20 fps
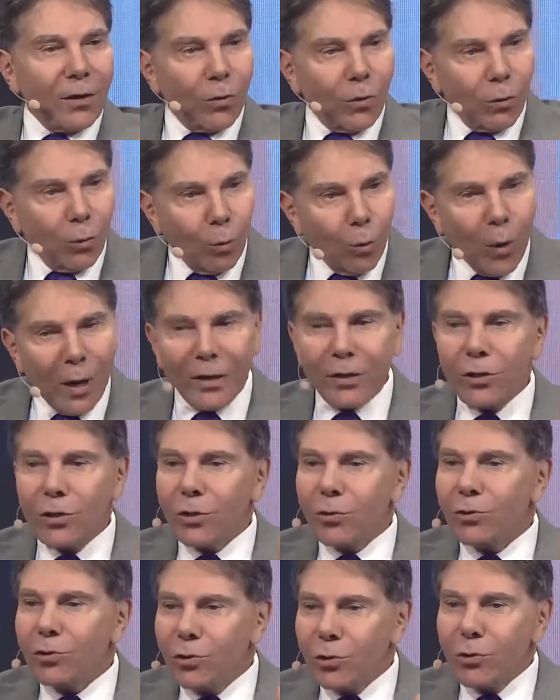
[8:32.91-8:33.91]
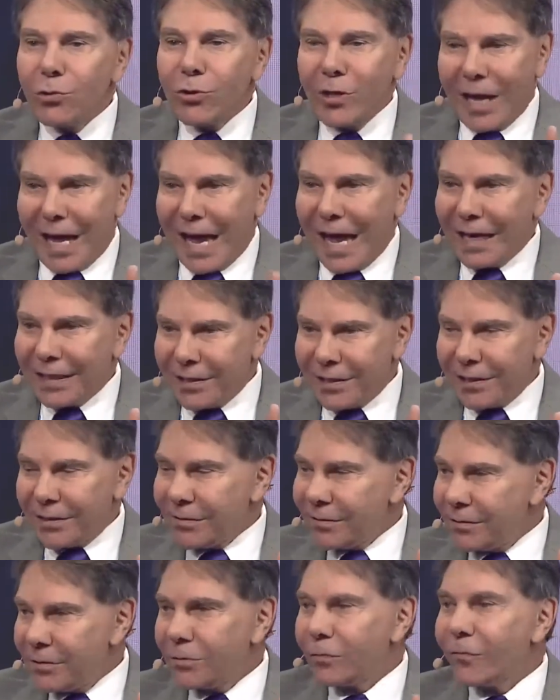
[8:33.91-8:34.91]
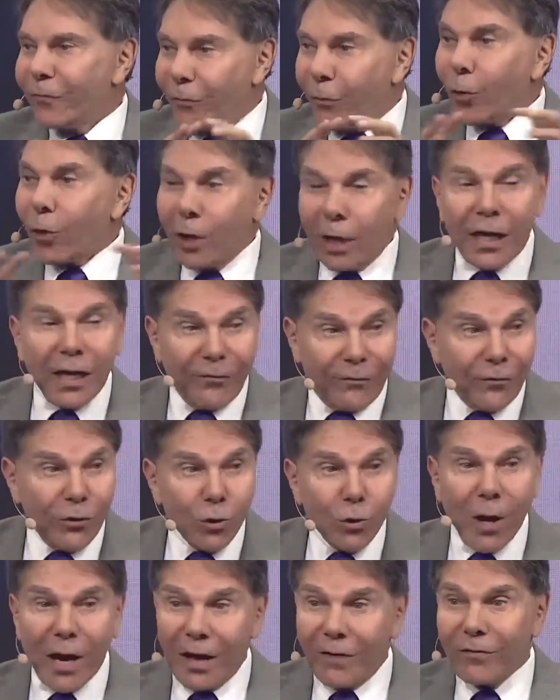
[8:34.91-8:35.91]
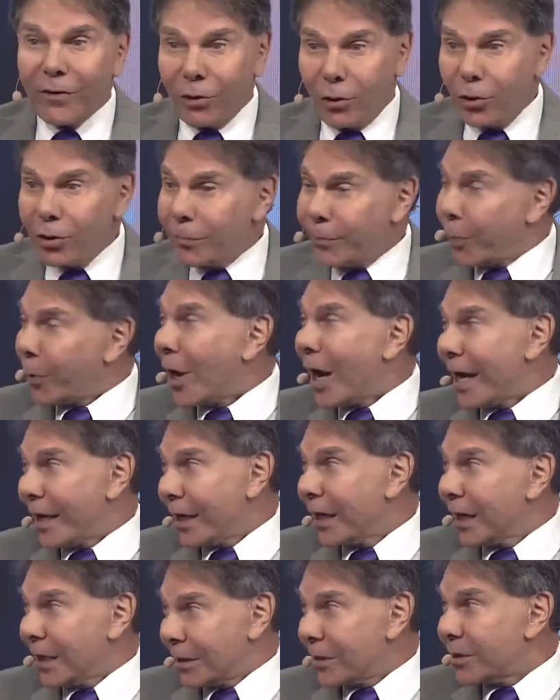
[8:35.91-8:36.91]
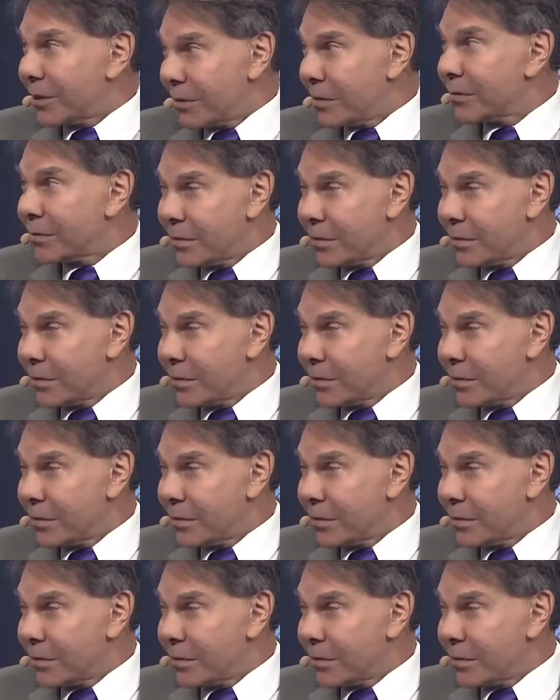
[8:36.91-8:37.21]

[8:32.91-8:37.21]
when you do that, for if you have a good product,